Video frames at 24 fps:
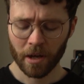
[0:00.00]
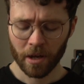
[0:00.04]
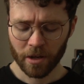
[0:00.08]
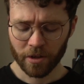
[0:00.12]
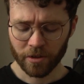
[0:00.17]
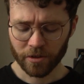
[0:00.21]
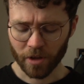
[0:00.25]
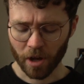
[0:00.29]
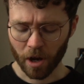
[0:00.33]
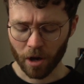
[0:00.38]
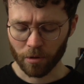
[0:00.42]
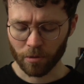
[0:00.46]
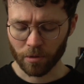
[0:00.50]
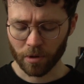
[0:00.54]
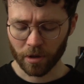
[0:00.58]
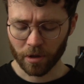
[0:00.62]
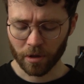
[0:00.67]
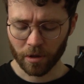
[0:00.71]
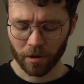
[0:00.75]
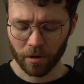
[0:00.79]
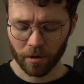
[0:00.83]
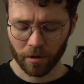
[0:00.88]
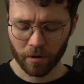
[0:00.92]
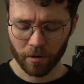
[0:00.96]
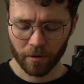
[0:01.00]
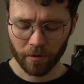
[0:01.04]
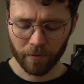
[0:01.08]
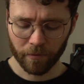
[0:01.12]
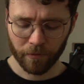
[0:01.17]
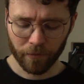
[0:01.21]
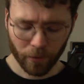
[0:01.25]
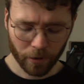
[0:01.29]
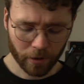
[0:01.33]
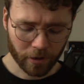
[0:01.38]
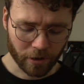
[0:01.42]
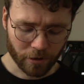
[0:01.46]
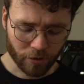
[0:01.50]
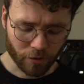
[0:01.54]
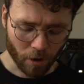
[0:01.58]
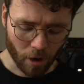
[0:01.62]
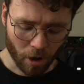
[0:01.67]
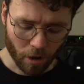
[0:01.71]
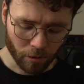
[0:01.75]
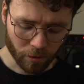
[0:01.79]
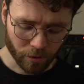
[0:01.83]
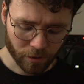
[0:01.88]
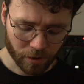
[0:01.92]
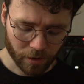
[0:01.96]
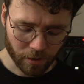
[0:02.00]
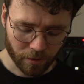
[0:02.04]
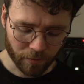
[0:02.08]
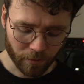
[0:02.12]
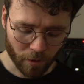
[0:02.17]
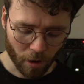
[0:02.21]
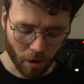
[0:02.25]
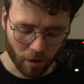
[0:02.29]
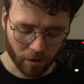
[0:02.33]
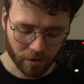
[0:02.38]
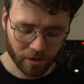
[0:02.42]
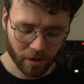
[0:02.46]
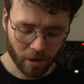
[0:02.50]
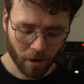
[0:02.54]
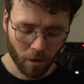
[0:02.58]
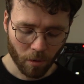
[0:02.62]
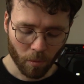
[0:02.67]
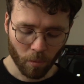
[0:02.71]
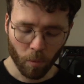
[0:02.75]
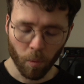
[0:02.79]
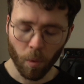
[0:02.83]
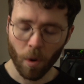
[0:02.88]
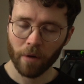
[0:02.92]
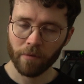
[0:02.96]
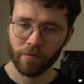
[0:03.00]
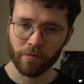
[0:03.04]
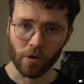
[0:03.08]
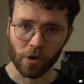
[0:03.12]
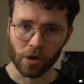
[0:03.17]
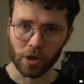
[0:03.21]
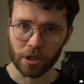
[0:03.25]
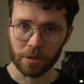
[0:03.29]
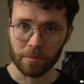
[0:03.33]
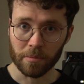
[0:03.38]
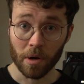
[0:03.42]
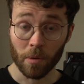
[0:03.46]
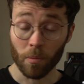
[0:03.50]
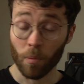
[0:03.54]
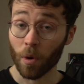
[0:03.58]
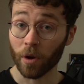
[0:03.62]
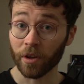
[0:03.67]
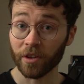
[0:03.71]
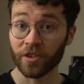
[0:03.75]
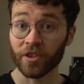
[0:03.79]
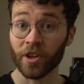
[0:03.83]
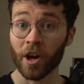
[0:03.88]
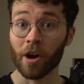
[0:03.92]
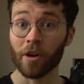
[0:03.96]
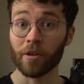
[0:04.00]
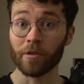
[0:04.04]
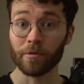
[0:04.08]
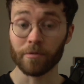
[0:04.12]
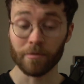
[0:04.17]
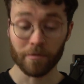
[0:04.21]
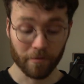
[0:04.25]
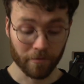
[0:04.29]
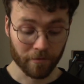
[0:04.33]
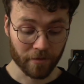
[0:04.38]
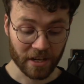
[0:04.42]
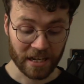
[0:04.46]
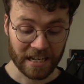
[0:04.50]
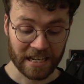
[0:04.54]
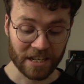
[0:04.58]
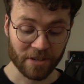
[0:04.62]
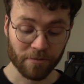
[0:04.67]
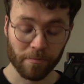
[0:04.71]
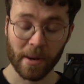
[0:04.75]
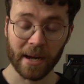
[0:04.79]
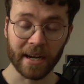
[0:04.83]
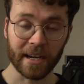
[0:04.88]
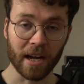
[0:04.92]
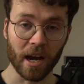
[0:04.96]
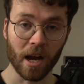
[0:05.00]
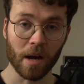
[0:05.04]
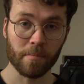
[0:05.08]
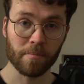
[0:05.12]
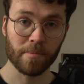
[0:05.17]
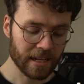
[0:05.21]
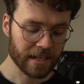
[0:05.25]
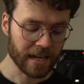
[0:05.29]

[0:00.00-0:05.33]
So for the controls, you've got one volume and one tone for each pickup.